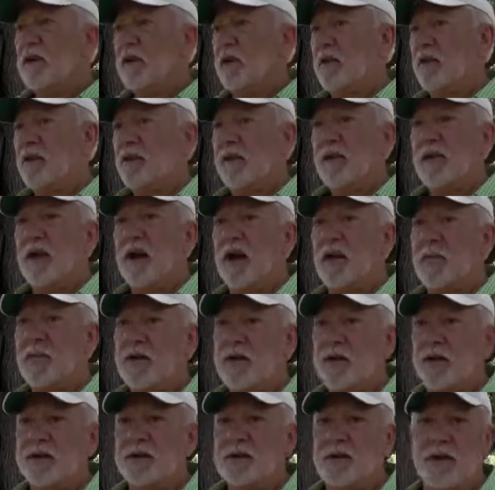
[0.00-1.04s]
Their comment
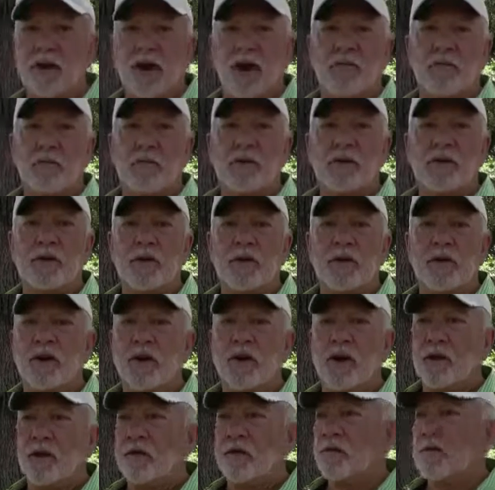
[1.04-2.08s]
is the government didn't
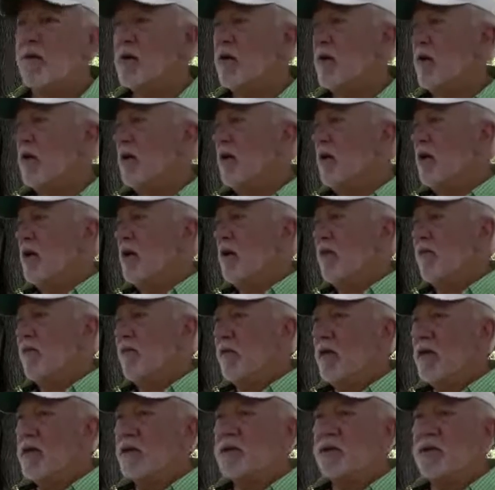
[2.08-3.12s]
know at
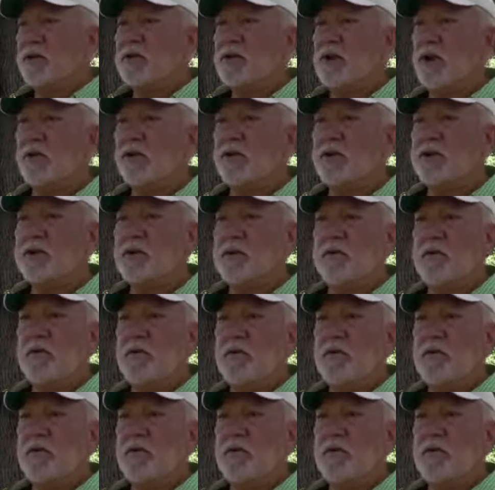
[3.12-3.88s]
first and told us